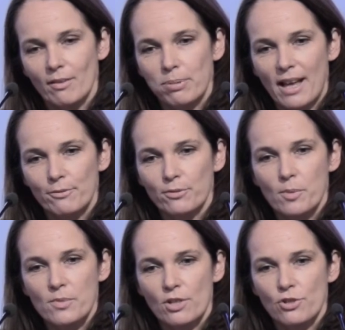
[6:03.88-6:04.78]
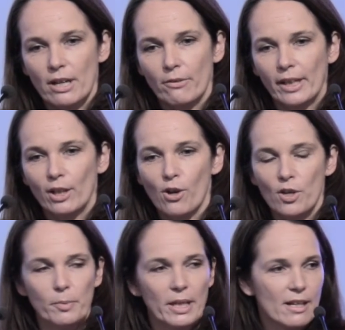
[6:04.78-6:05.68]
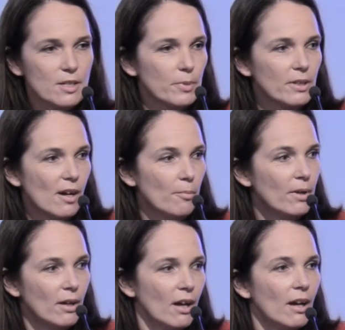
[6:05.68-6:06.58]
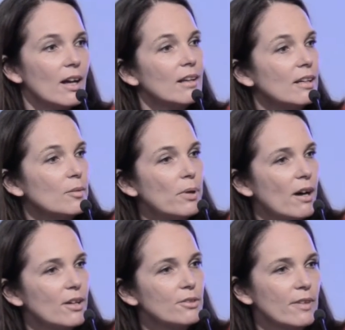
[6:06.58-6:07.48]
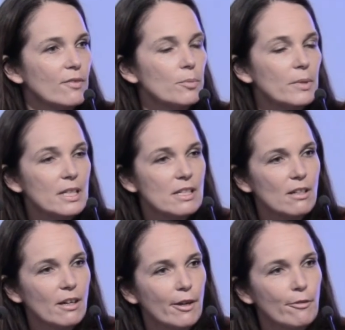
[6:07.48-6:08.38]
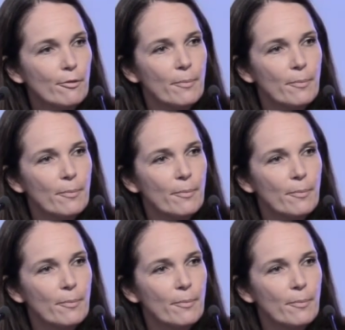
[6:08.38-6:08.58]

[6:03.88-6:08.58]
platforms and sharing economy has become a part of everybody's life.